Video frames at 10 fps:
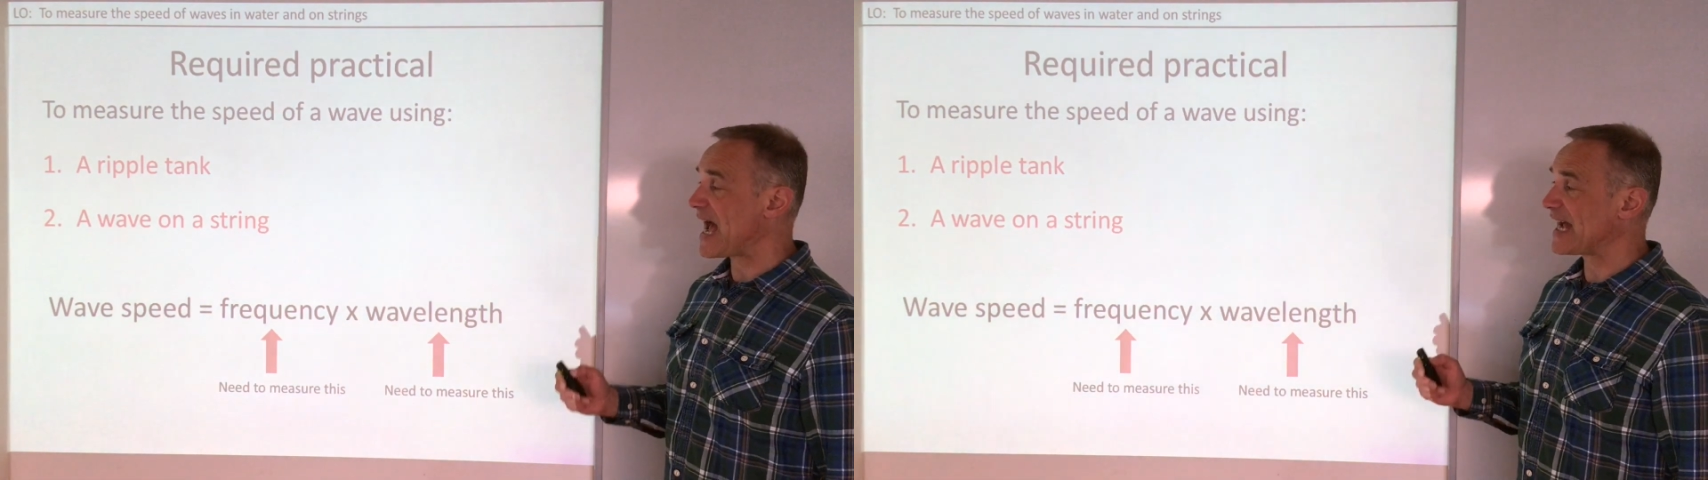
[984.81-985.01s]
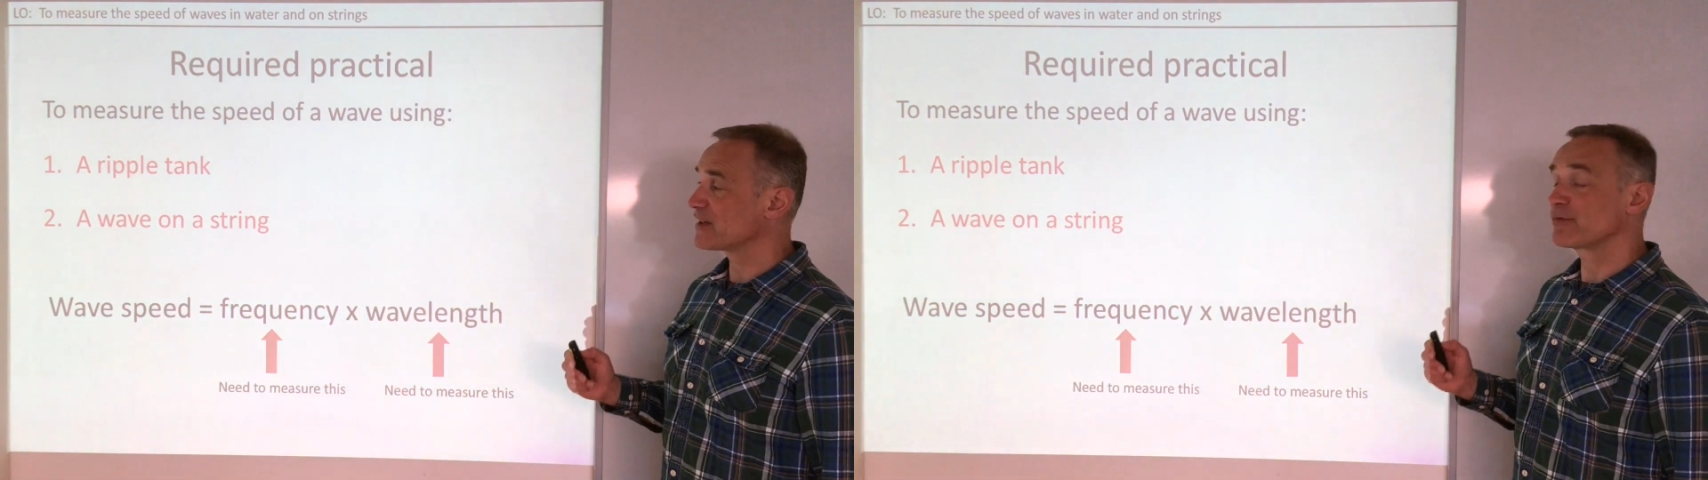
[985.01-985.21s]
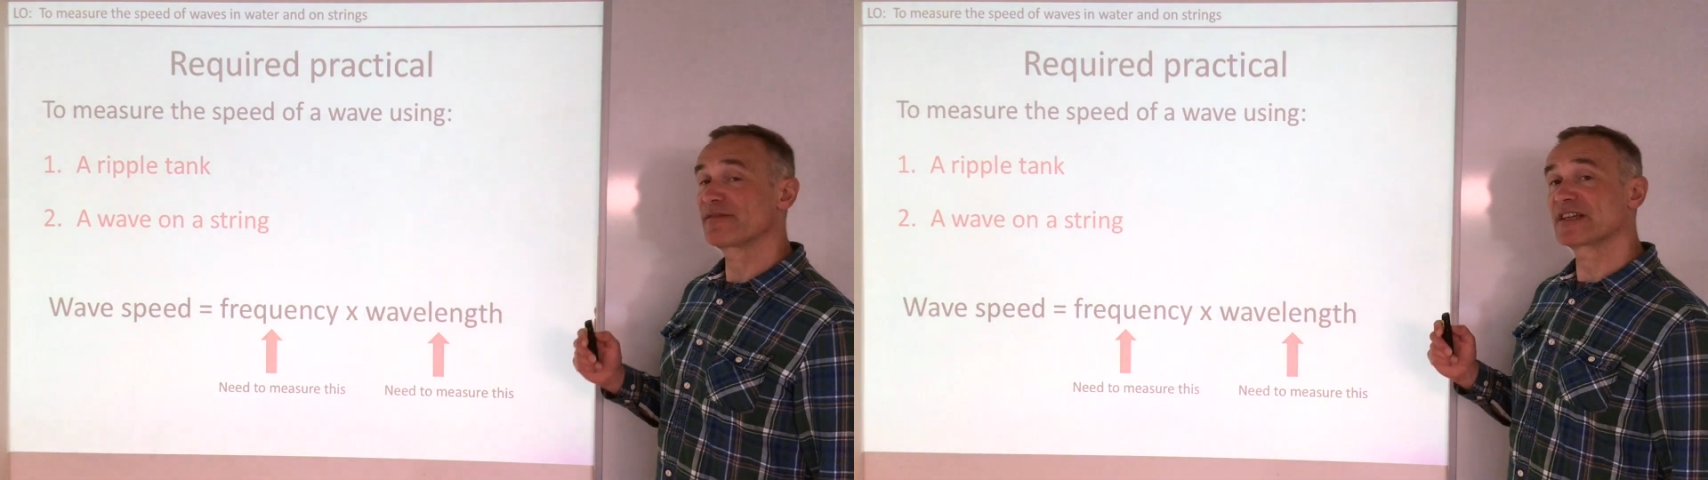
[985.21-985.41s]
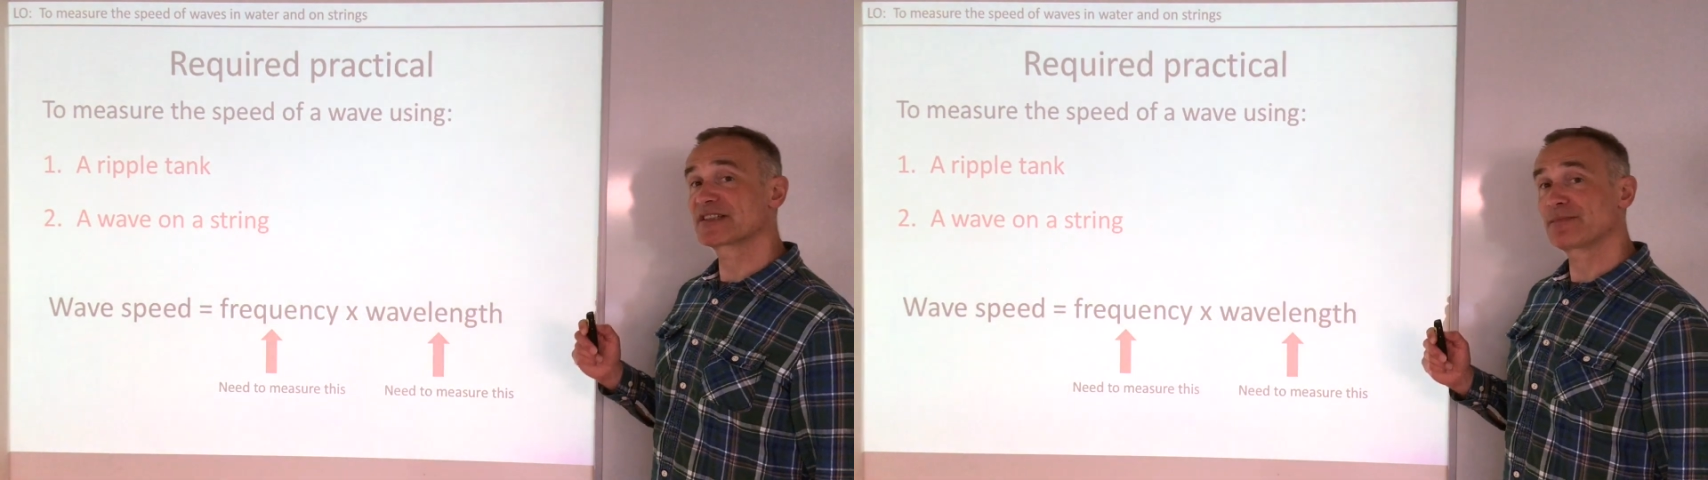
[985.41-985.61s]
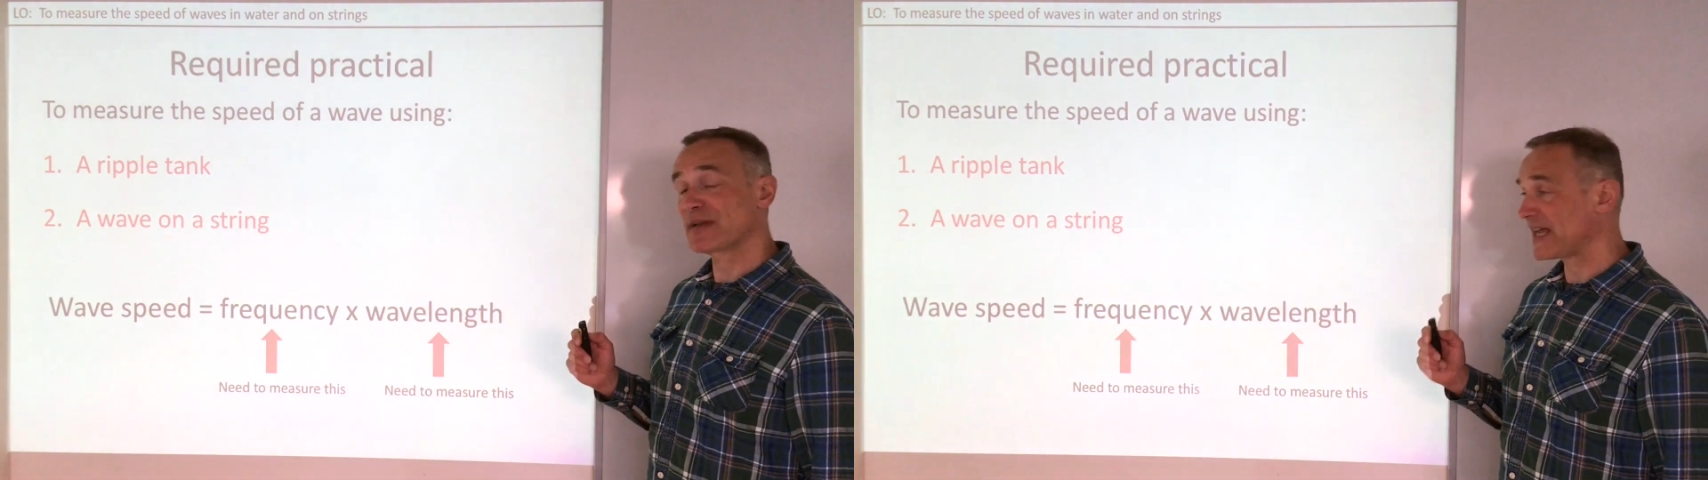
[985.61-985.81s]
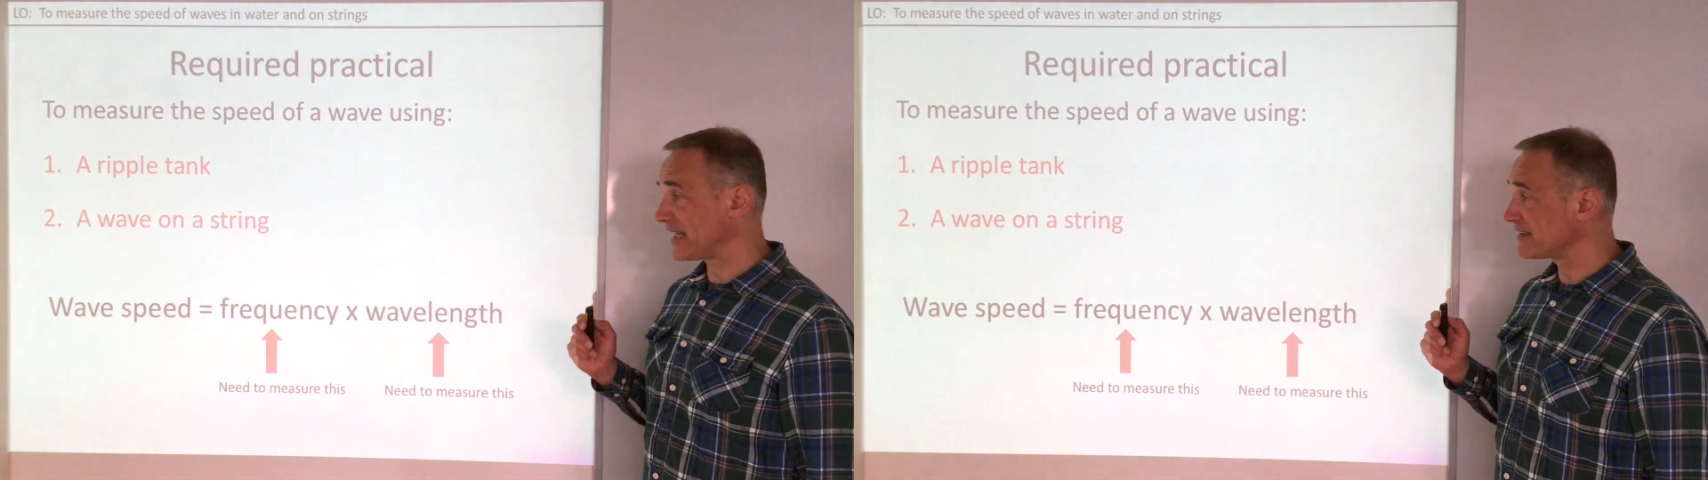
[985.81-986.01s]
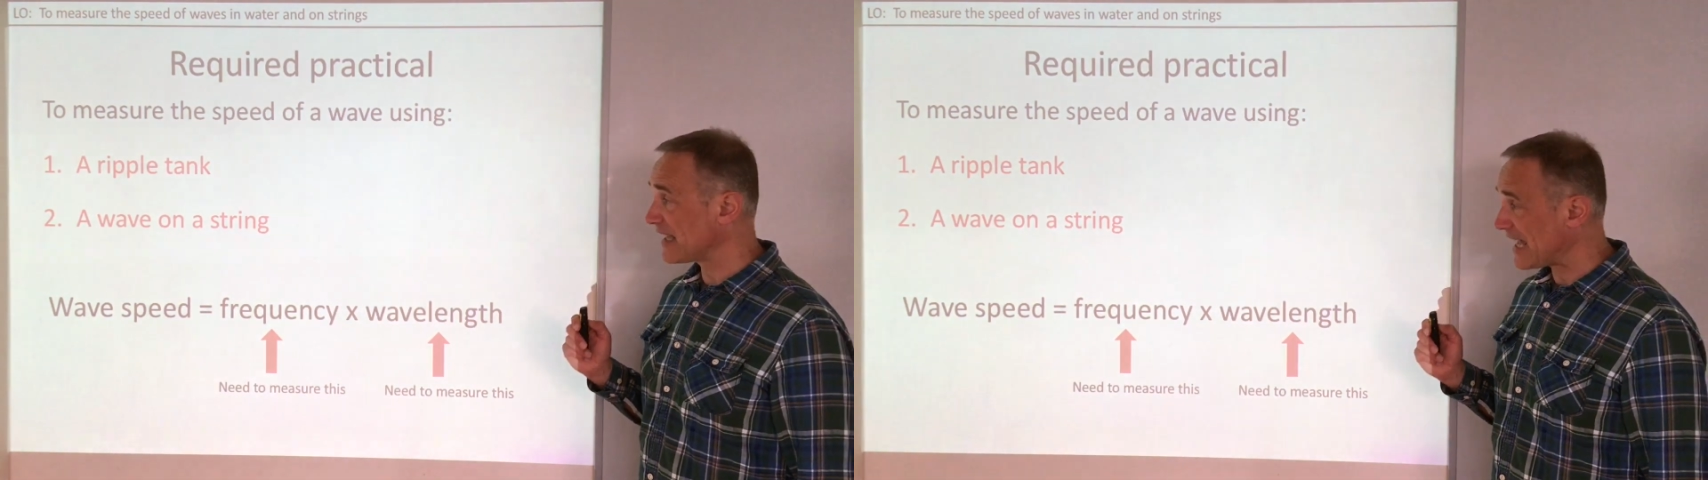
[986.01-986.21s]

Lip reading: and we've explained